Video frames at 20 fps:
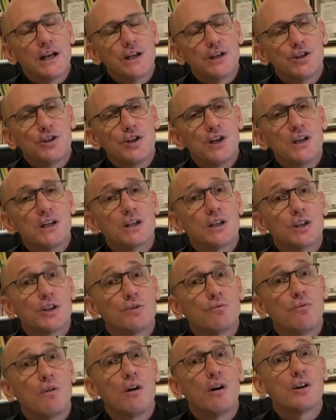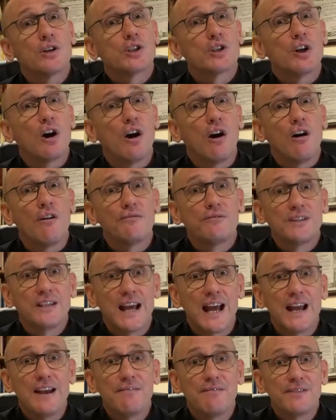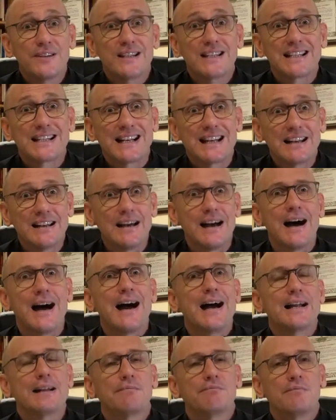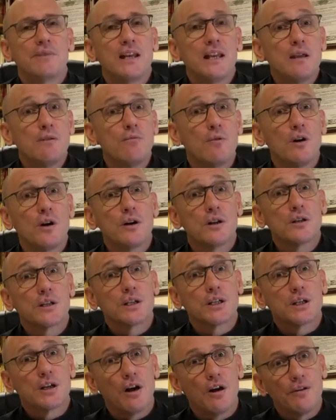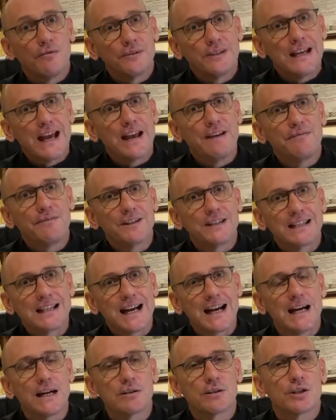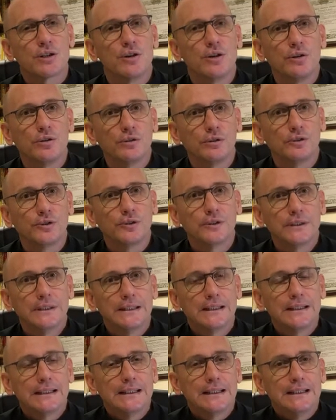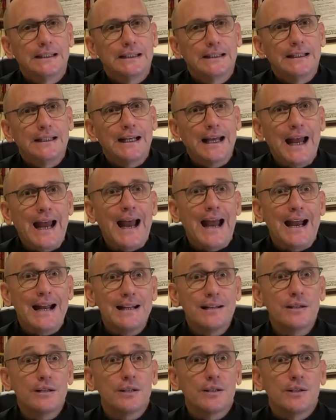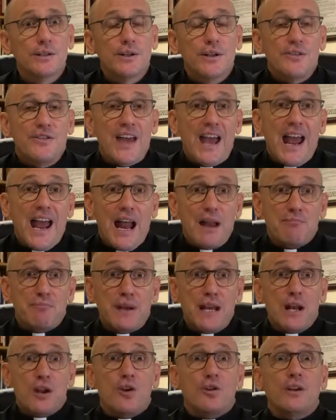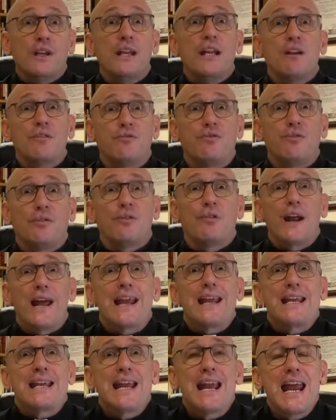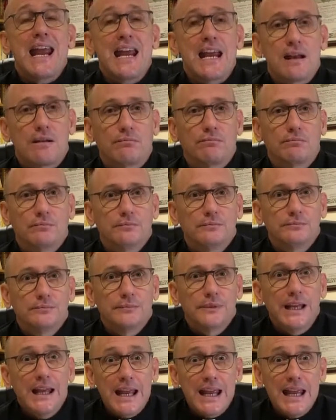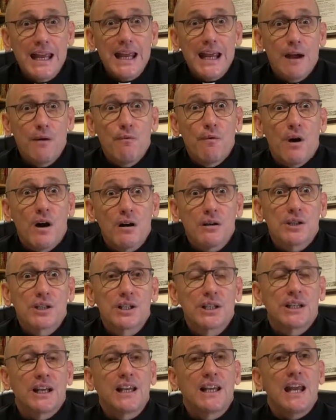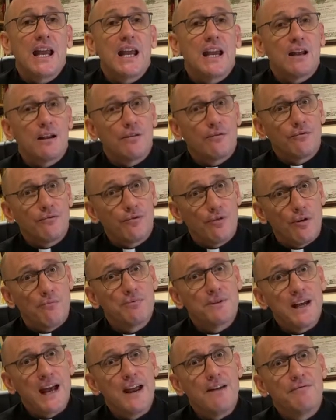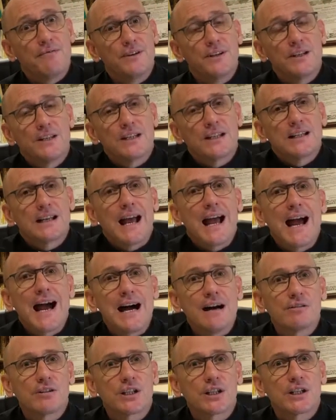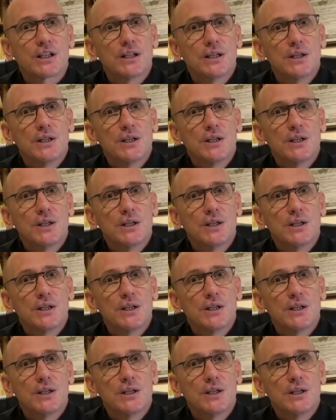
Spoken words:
Jesus was of David's line. He was of David's household. And they had been looking for a king. Here was the king from David's house.